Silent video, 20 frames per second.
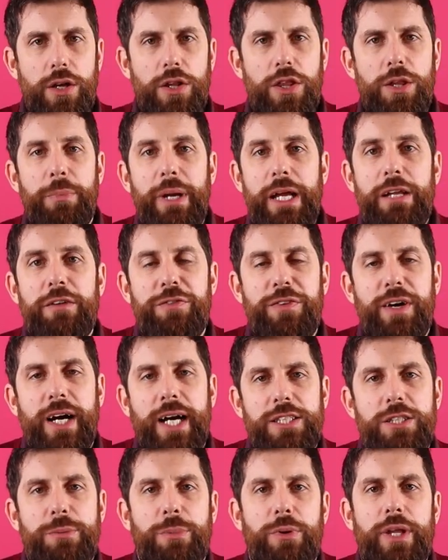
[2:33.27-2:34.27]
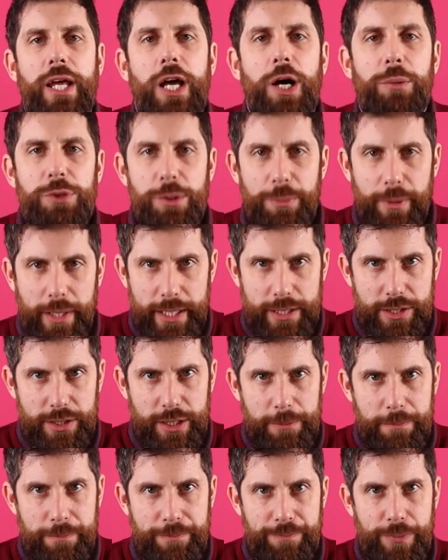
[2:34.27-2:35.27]
The main facts about the Help to Buy
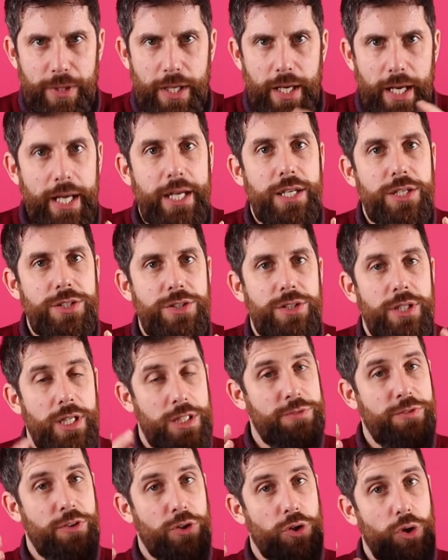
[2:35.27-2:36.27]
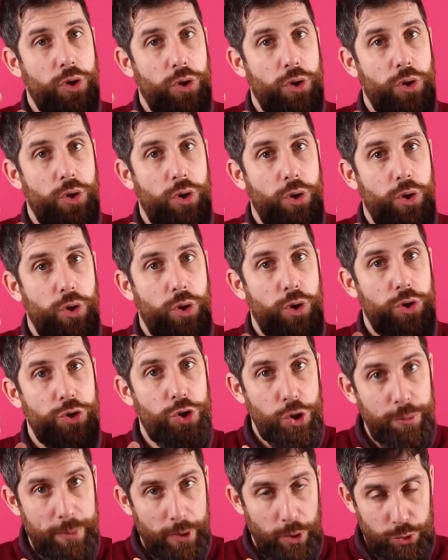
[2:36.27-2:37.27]
scheme is it's for
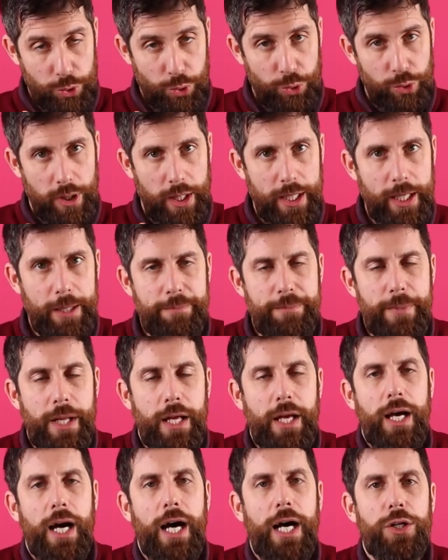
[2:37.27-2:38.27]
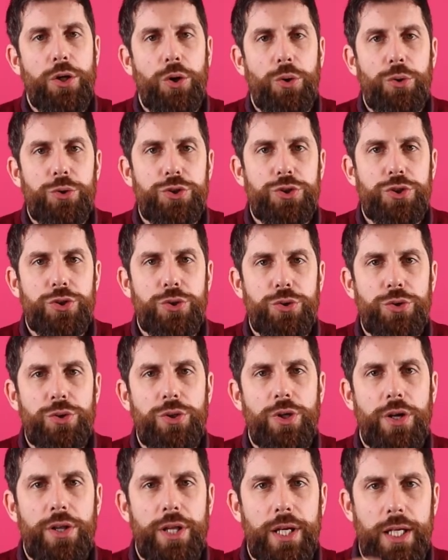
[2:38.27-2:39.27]
new build only and also
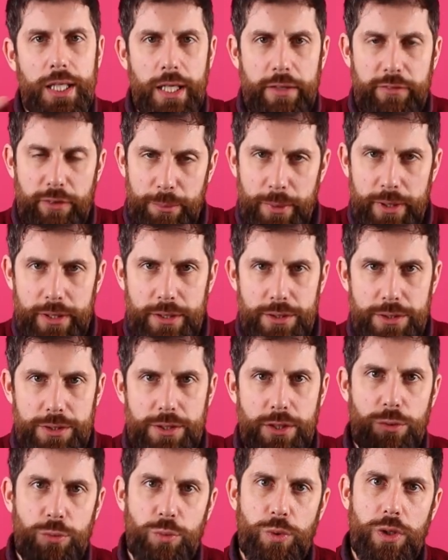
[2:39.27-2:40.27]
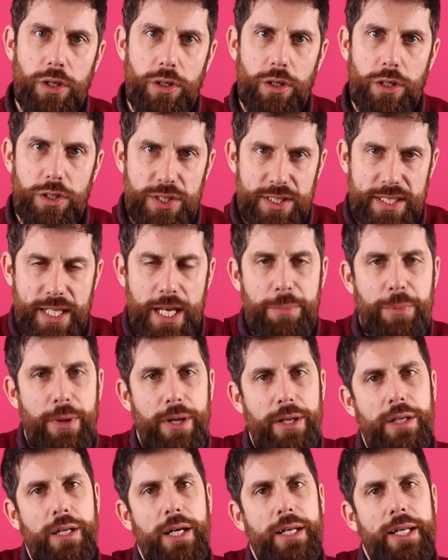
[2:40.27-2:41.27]
the government will step
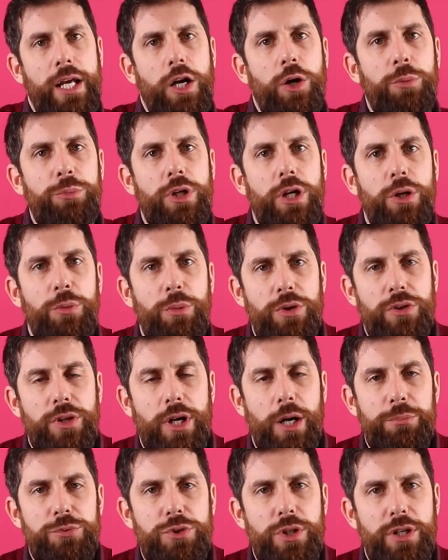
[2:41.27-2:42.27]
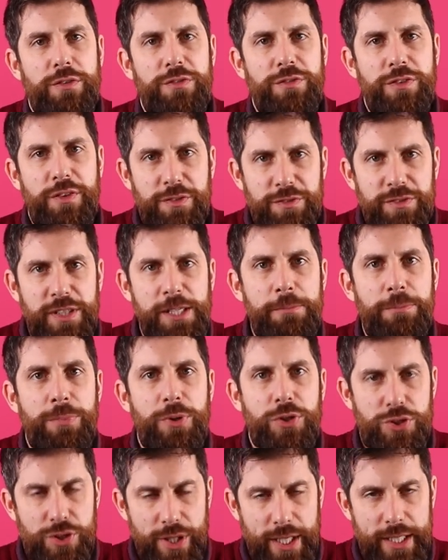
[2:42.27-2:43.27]
in and help you out with up to a
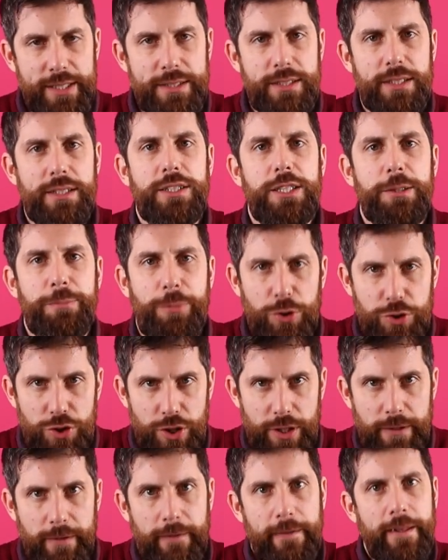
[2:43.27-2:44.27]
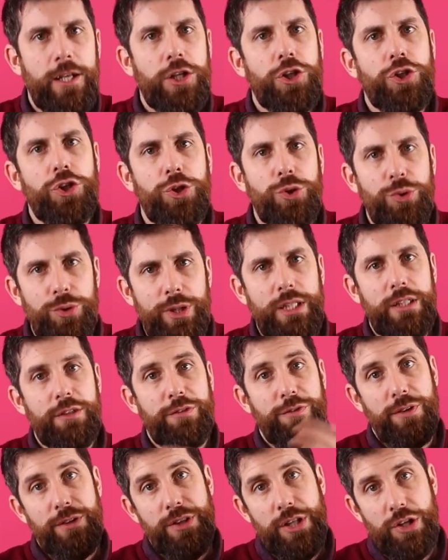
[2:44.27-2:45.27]
15% deposit. You need to
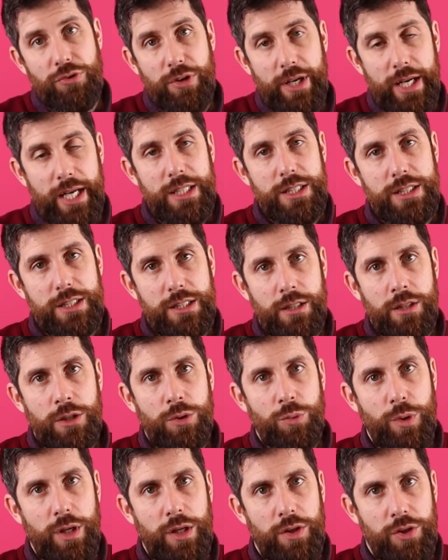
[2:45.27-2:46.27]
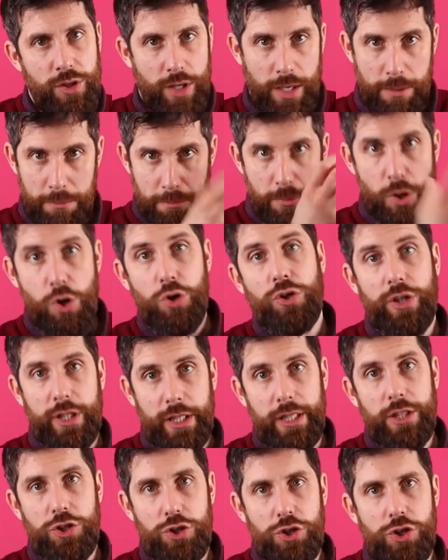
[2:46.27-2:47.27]
fund the rest with a
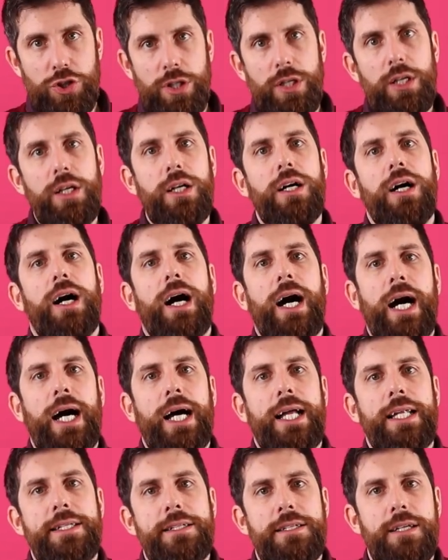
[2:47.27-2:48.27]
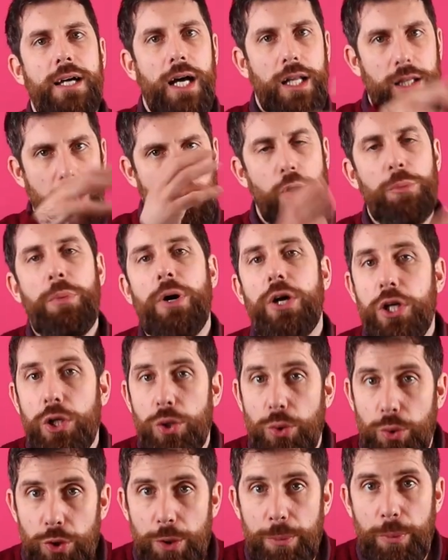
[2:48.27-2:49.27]
mortgage and a little bit of
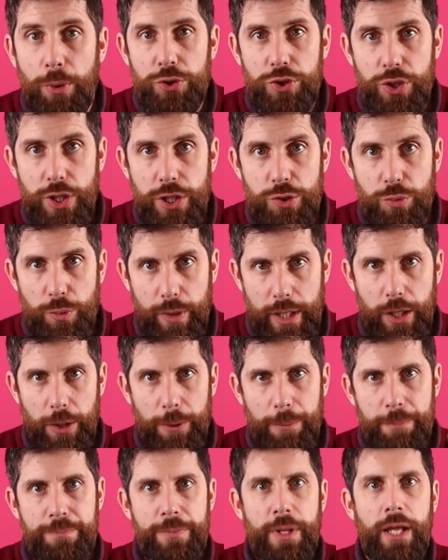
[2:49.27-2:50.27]
your own deposit as well.